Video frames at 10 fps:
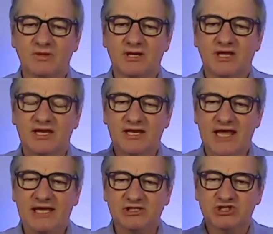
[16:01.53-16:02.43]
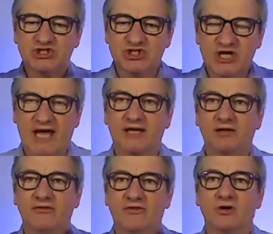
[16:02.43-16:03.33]
can they
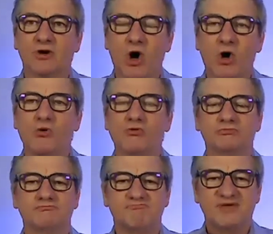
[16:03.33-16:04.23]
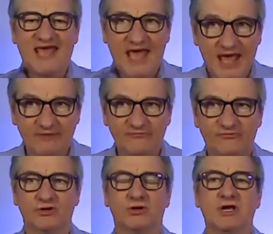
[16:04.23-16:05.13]
check their own
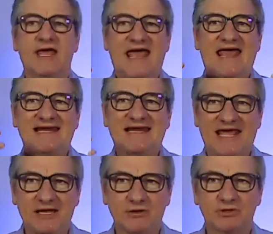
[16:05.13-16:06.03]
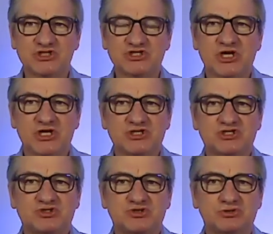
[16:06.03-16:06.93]
behavior and language
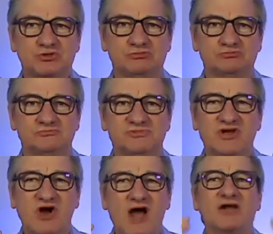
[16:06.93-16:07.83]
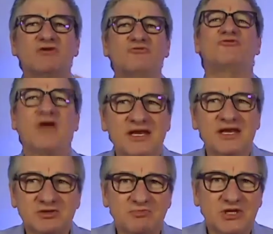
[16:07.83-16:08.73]
to not
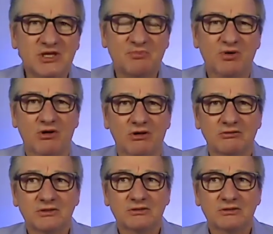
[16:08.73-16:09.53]
offend people?